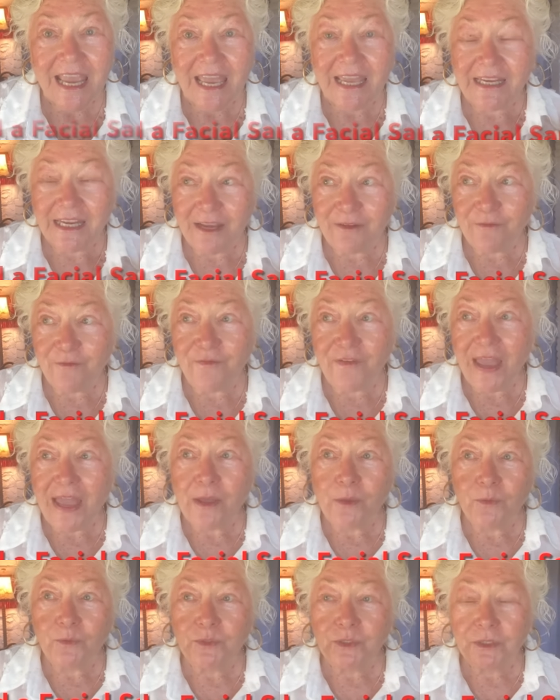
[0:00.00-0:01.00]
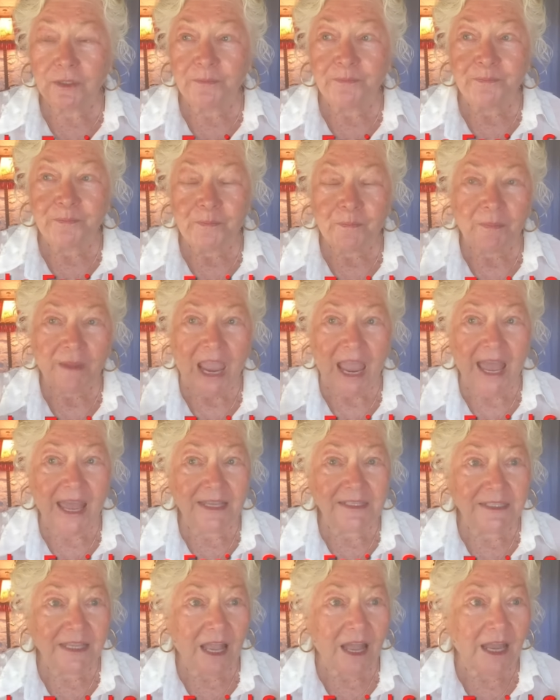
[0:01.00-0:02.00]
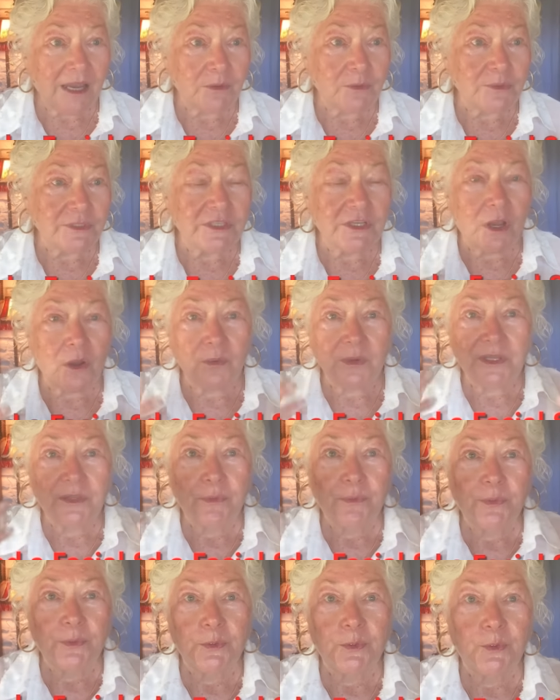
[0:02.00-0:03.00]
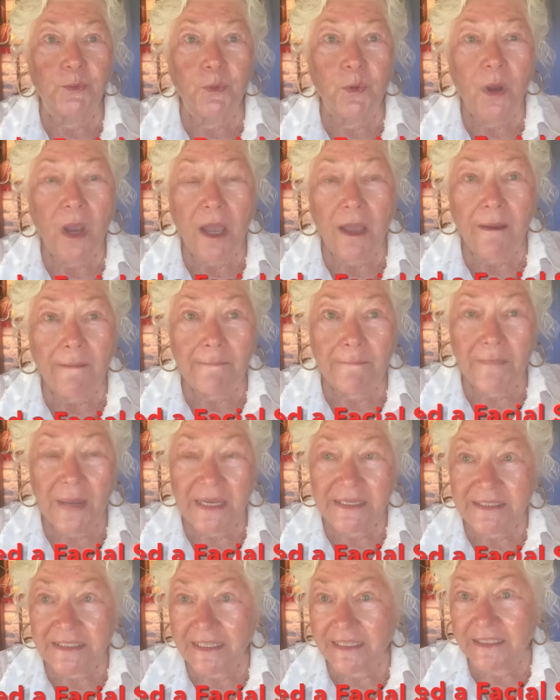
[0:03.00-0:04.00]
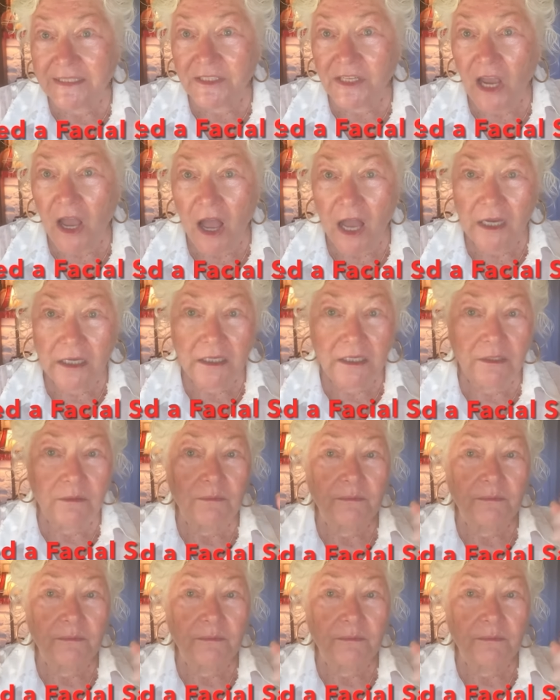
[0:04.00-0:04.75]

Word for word: And I found as I was going through my TikTok